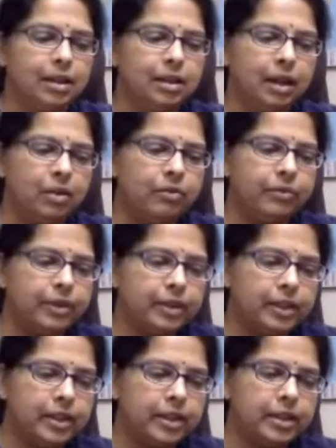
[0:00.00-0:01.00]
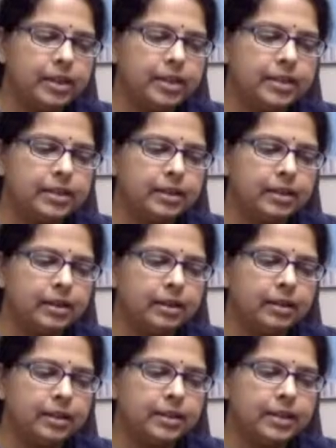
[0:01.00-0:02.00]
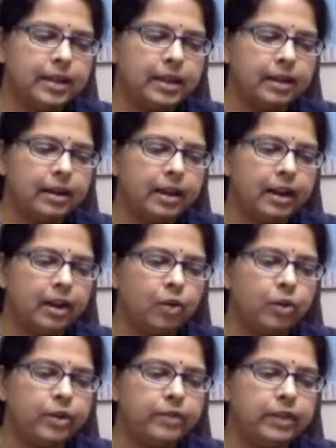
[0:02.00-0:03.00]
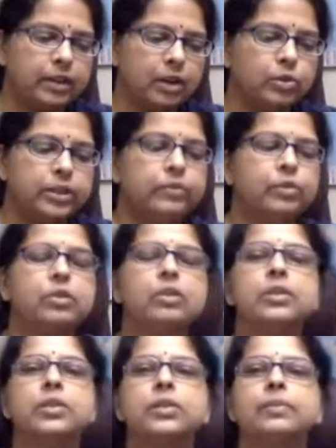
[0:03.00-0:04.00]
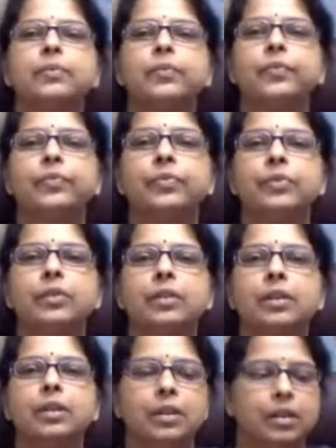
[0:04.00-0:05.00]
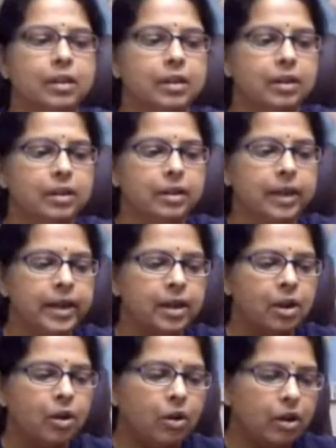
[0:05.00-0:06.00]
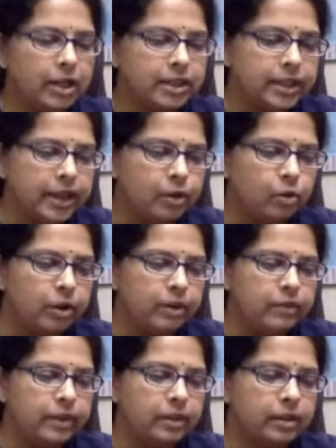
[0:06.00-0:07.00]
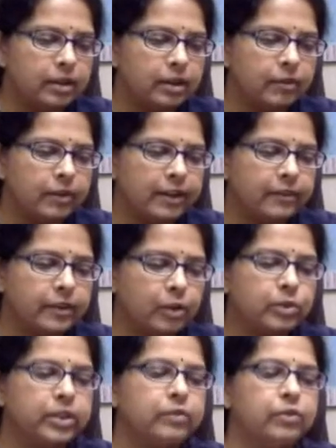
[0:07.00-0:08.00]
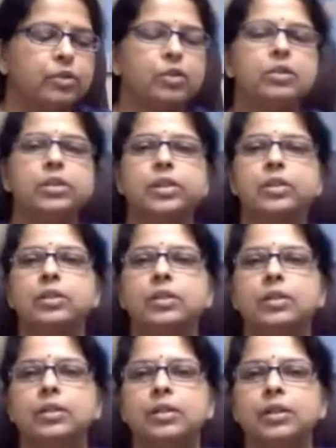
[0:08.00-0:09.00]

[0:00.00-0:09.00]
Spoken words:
Now further increase, let's say I go in with 1,000 photons, right? Or let's say I go in with 5,000 photons.